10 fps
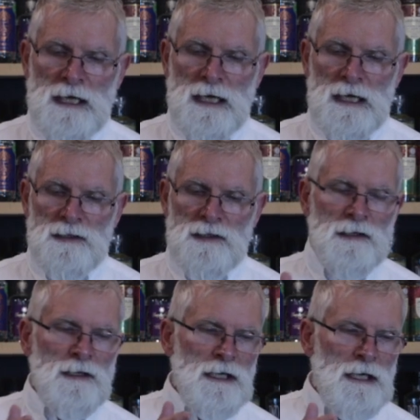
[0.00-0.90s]

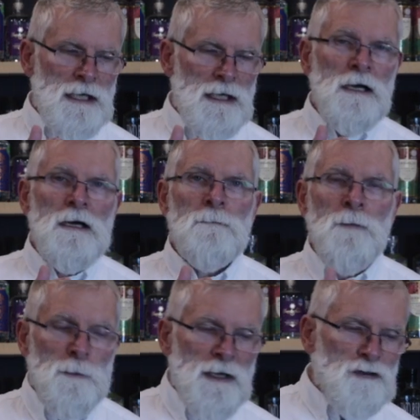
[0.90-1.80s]
is the uh,
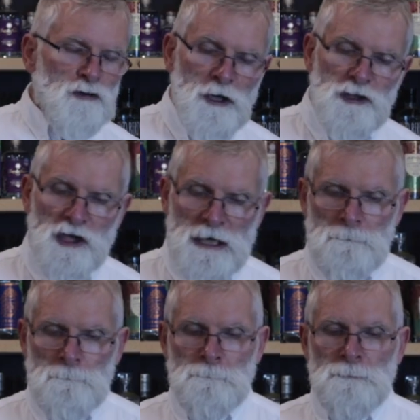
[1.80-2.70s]
Mermaid Dry
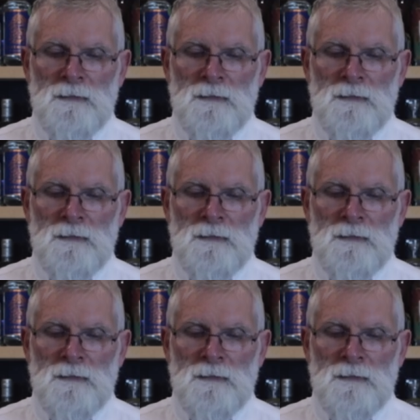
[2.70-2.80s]
Gin.